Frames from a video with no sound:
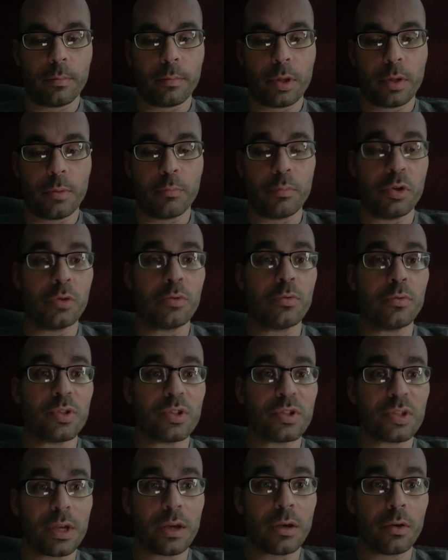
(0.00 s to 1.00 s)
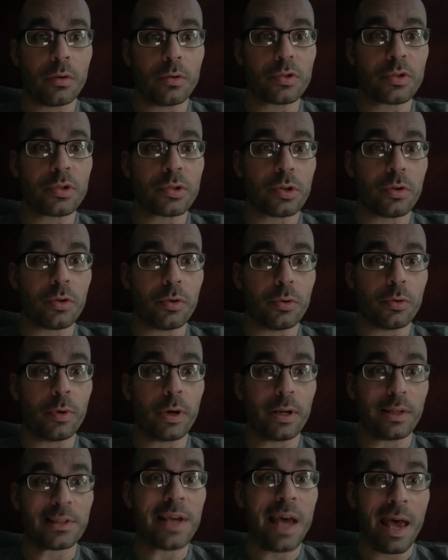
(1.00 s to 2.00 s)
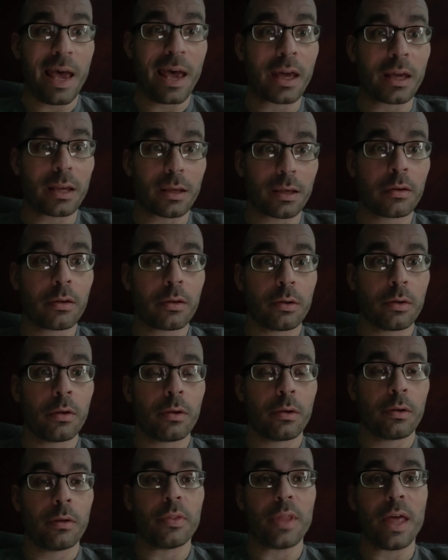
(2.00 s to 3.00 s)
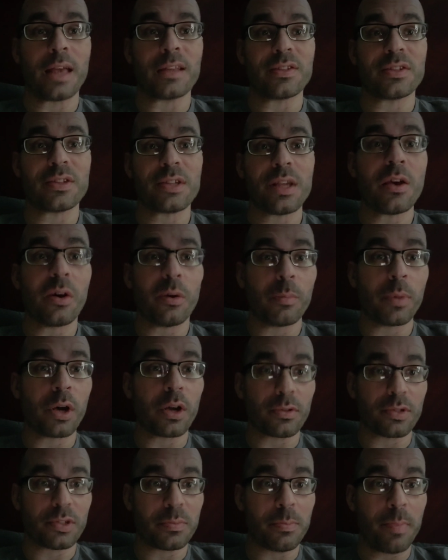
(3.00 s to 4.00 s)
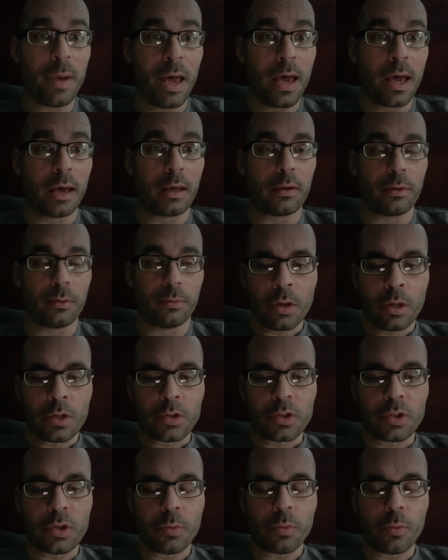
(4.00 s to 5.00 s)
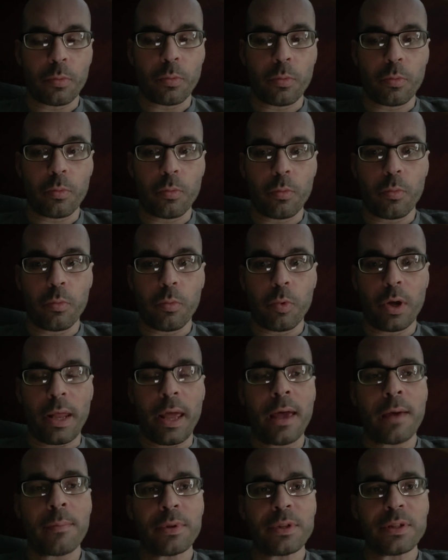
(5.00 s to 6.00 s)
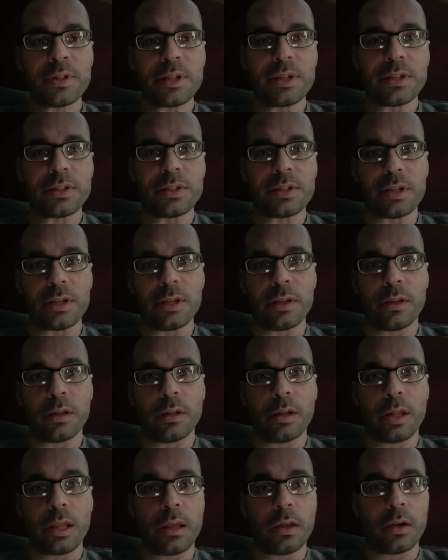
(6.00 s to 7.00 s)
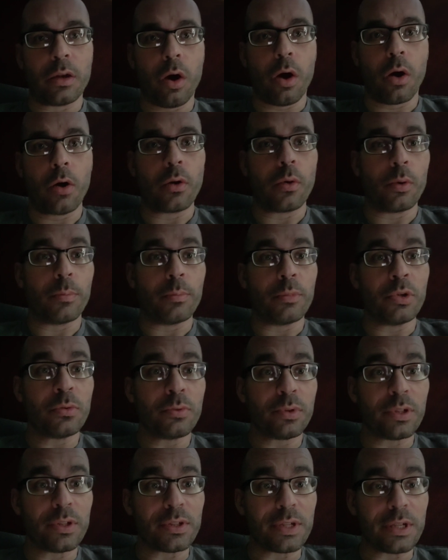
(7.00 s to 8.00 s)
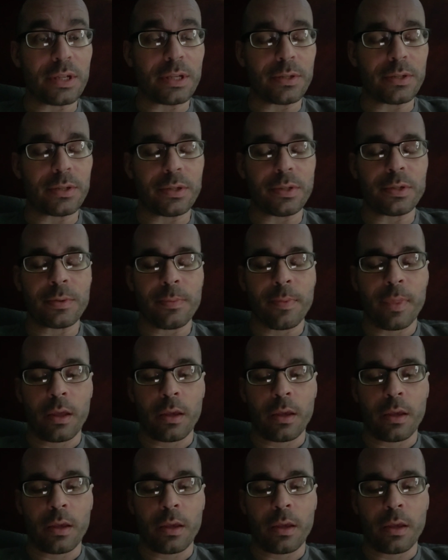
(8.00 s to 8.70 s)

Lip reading: immune cells to attack that cell because it's bad. So what happens is in autoimmune diseases,